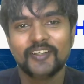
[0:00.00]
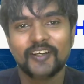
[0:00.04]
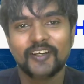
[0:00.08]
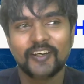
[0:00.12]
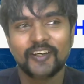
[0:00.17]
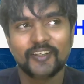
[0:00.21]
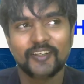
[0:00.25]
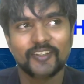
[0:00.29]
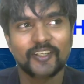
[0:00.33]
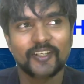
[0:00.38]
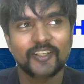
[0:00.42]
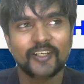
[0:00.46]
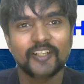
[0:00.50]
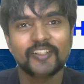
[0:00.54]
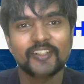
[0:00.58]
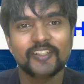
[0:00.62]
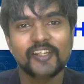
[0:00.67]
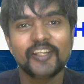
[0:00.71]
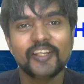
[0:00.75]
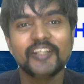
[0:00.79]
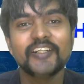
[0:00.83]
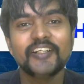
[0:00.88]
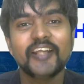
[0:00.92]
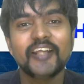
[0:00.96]
uh, that, right?
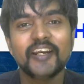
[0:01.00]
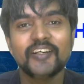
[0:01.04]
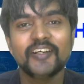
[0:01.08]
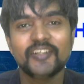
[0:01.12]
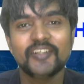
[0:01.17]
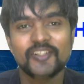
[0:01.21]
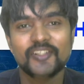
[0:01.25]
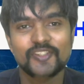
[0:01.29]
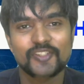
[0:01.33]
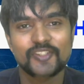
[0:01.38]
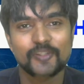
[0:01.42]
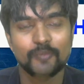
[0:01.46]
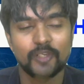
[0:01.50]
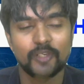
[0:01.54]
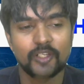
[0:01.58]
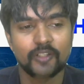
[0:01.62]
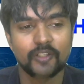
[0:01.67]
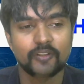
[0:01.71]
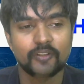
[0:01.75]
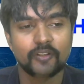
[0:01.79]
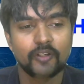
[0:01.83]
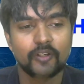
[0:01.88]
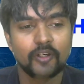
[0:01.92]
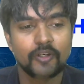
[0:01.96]
The intent is
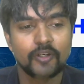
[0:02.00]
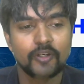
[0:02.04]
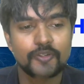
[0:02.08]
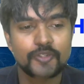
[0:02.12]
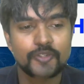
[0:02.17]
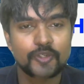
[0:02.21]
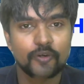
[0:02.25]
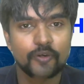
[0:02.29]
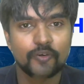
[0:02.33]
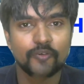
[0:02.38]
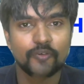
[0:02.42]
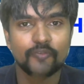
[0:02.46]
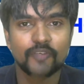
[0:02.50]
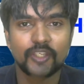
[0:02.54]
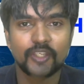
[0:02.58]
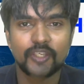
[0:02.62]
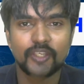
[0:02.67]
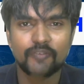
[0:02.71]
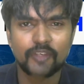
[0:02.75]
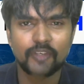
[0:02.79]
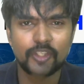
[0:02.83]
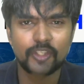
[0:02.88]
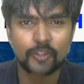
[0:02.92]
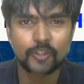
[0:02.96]
similar. So we're
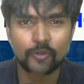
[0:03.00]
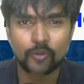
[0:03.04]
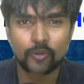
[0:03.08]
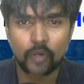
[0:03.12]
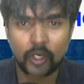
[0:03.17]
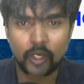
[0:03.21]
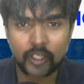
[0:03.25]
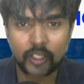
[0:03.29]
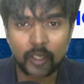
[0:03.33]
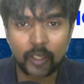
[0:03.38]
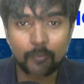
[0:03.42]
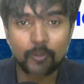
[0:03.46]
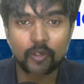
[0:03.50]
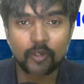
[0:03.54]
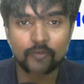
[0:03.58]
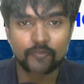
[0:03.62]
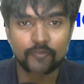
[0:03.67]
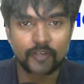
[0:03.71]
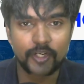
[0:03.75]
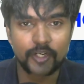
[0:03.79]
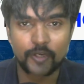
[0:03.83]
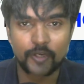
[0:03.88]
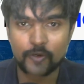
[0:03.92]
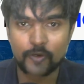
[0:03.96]
giving you a couple
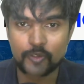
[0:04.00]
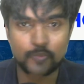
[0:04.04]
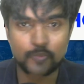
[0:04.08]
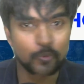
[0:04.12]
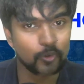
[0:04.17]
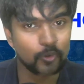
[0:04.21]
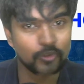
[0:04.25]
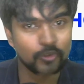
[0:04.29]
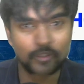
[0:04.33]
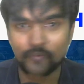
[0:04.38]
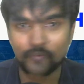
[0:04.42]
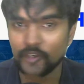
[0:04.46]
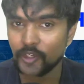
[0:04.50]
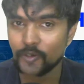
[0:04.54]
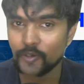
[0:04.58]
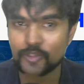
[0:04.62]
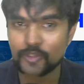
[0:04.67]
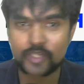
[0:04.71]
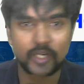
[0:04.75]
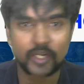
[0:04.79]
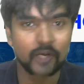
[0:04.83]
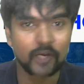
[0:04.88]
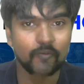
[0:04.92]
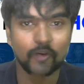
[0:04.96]
of videos. Both the
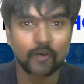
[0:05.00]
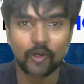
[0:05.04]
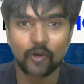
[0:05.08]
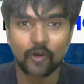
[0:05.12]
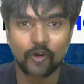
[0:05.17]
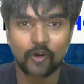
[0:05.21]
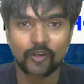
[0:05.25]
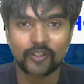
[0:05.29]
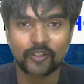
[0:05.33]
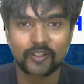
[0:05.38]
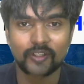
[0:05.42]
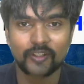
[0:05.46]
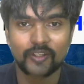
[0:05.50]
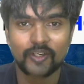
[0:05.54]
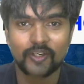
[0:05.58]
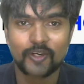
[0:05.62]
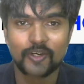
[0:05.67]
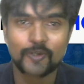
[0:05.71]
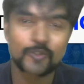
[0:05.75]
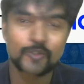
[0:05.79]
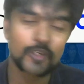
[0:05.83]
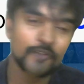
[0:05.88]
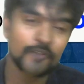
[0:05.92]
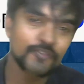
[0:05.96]
videos are hour long.
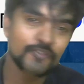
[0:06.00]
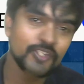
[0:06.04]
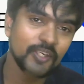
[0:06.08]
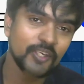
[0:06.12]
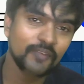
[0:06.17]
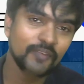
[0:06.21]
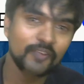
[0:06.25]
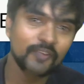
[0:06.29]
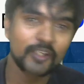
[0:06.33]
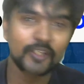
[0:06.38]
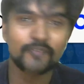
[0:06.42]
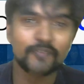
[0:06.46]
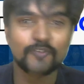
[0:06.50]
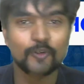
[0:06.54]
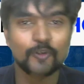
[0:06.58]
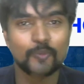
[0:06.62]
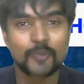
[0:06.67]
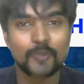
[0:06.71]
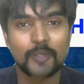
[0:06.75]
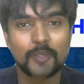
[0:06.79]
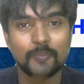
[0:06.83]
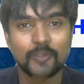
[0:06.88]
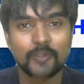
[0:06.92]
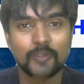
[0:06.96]
So I've seen that a few
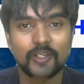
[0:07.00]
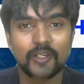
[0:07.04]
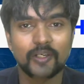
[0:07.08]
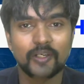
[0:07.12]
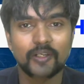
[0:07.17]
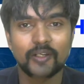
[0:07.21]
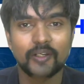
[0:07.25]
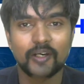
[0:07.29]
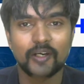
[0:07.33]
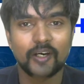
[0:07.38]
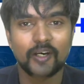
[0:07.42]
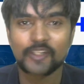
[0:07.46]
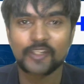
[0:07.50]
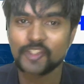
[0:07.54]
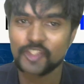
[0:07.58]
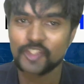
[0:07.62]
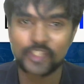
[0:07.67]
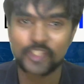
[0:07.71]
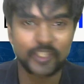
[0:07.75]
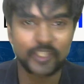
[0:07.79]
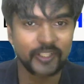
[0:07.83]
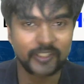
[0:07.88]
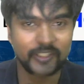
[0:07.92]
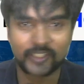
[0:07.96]
people uh,
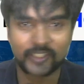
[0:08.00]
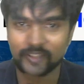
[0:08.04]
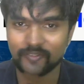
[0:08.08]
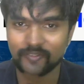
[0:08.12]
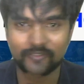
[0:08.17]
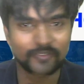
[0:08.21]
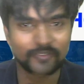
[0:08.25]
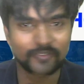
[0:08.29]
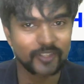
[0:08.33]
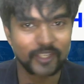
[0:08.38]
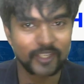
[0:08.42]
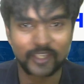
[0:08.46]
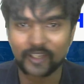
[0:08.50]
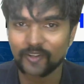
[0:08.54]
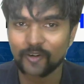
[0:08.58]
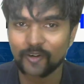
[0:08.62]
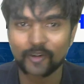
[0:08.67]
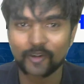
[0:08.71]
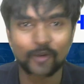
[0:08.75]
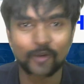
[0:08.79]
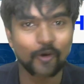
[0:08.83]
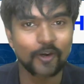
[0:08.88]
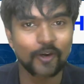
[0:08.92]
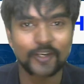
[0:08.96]
cheat. They're
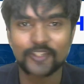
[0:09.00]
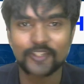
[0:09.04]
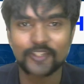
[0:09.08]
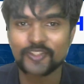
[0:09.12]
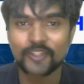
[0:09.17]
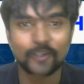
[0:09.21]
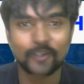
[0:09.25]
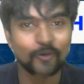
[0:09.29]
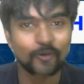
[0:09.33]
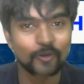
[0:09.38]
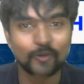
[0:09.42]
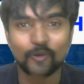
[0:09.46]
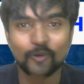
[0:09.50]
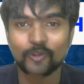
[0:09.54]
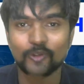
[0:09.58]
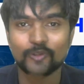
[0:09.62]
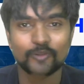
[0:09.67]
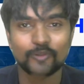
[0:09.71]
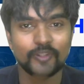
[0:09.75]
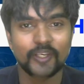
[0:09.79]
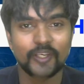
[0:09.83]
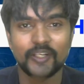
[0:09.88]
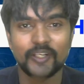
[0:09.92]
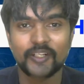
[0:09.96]
not honest. They don't go
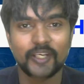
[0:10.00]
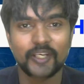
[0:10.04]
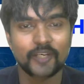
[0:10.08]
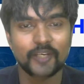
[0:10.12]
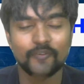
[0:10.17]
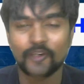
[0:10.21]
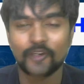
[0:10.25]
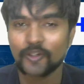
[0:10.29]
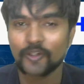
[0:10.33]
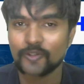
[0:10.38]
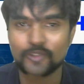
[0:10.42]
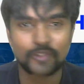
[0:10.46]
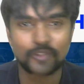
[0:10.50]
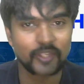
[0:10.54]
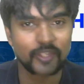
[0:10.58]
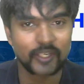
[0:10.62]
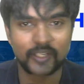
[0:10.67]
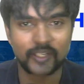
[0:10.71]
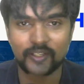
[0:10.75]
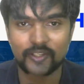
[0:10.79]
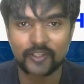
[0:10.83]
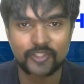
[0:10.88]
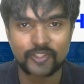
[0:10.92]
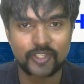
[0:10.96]
through the entire video. So they
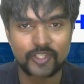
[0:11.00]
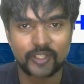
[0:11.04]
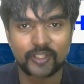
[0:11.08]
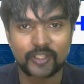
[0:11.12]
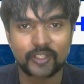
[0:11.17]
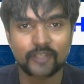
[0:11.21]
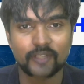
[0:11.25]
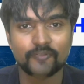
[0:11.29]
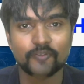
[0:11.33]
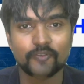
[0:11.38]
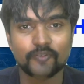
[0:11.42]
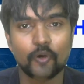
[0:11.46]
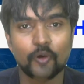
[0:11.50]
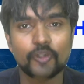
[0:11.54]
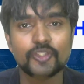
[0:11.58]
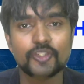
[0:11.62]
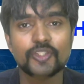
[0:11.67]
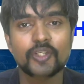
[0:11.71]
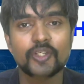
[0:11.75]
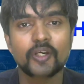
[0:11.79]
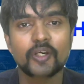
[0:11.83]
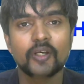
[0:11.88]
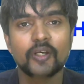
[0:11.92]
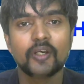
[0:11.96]
get rejected, of
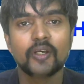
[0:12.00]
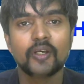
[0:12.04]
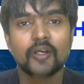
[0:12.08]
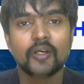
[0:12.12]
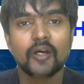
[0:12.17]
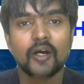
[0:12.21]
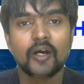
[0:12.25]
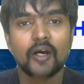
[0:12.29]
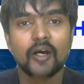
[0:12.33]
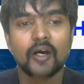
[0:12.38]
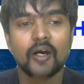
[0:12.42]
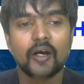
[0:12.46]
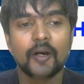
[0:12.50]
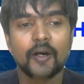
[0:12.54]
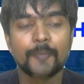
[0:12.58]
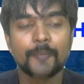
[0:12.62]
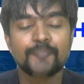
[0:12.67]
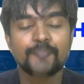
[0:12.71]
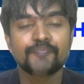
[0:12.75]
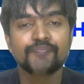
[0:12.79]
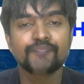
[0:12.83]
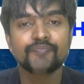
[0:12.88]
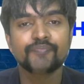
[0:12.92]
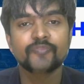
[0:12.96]
course. Uh,
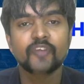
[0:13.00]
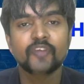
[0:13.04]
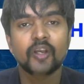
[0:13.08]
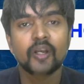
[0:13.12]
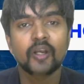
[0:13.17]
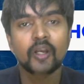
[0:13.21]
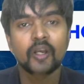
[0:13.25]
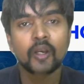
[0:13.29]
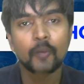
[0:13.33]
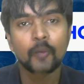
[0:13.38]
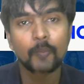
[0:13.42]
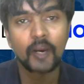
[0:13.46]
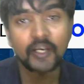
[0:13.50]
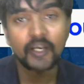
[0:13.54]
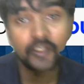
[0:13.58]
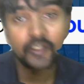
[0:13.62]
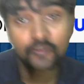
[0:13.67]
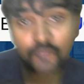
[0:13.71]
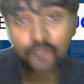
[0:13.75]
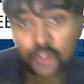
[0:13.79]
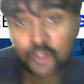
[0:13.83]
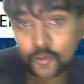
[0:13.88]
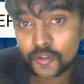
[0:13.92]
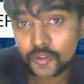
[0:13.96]
but
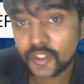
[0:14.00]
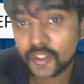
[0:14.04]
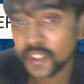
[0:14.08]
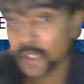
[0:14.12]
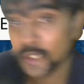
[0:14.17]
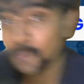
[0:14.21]
we're looking